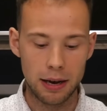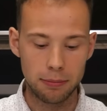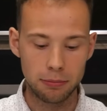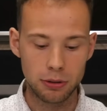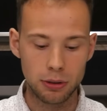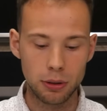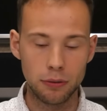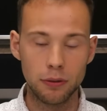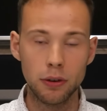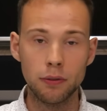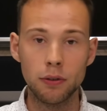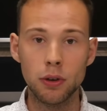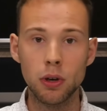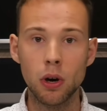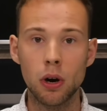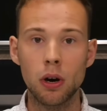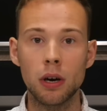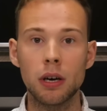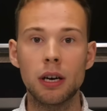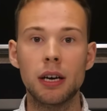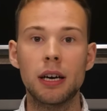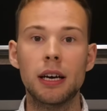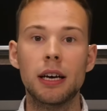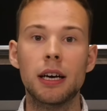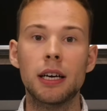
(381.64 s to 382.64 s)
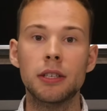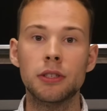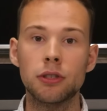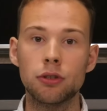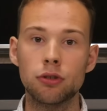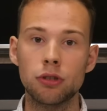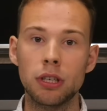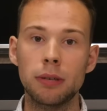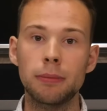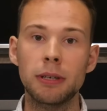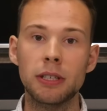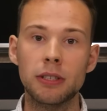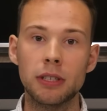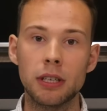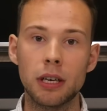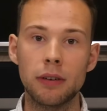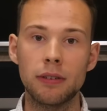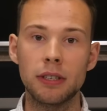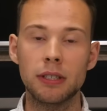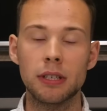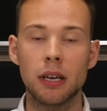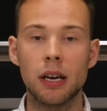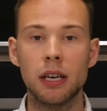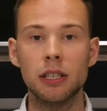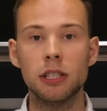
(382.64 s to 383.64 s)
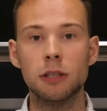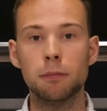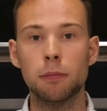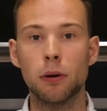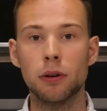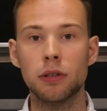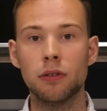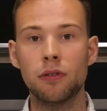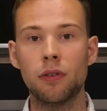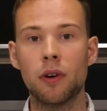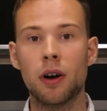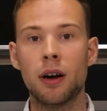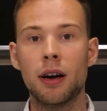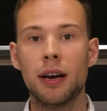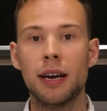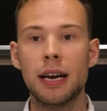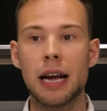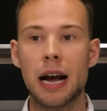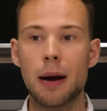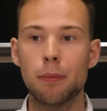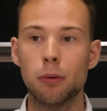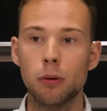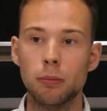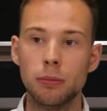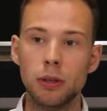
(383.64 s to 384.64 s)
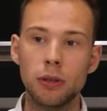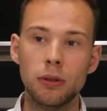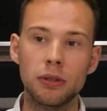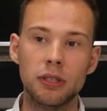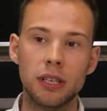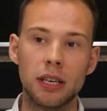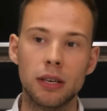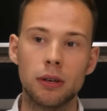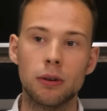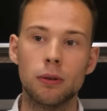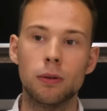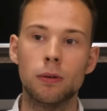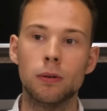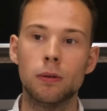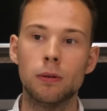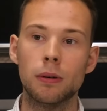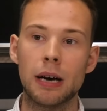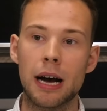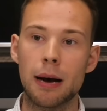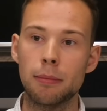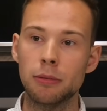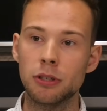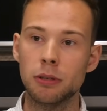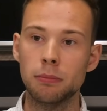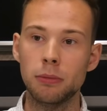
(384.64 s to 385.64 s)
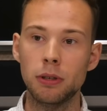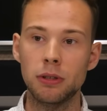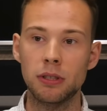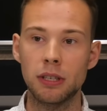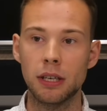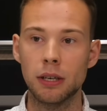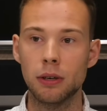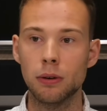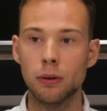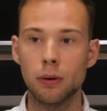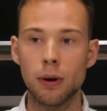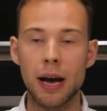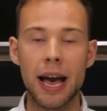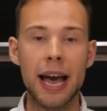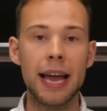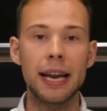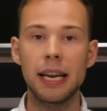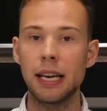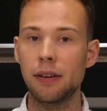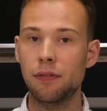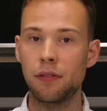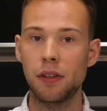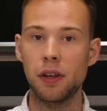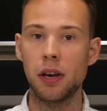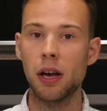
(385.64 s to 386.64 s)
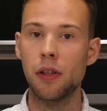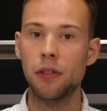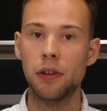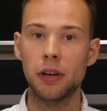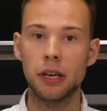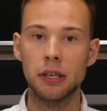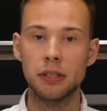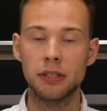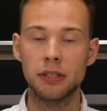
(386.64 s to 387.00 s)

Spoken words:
So if you've got a streaming service like Spotify, Apple Music or Amazon Music or any of the other